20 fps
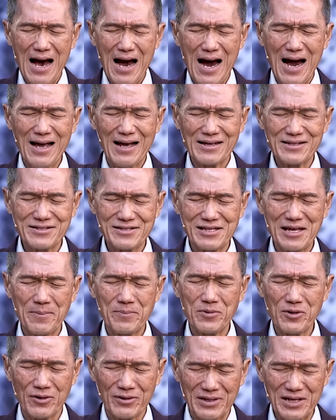I
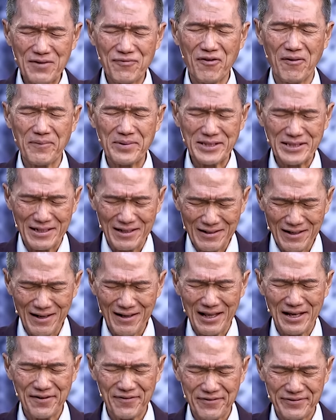accept your gift of eternal
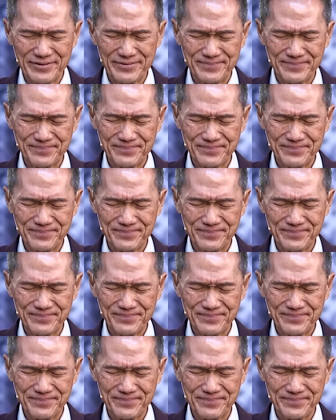life.